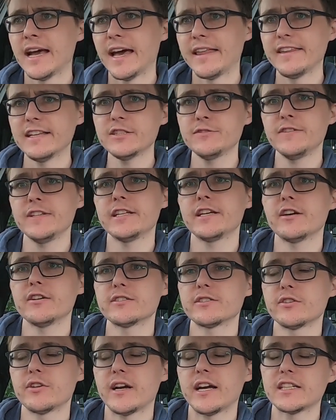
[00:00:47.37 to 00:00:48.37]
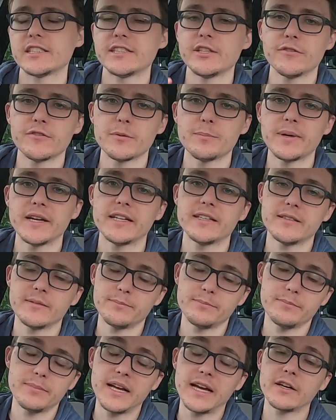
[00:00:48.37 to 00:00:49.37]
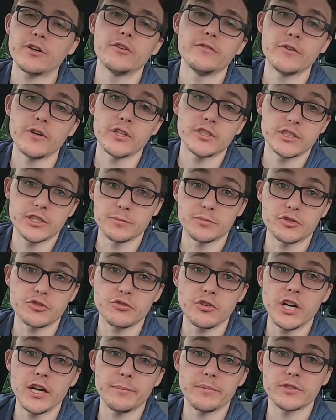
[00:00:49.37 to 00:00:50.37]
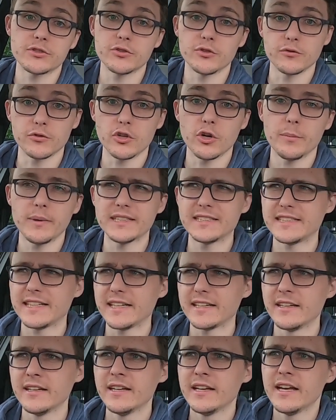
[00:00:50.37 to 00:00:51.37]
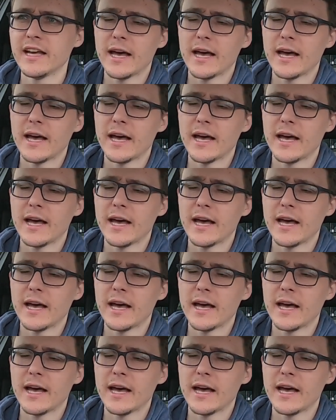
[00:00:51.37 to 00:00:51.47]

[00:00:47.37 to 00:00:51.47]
and this video is actually off the back of a subscriber sort of commenting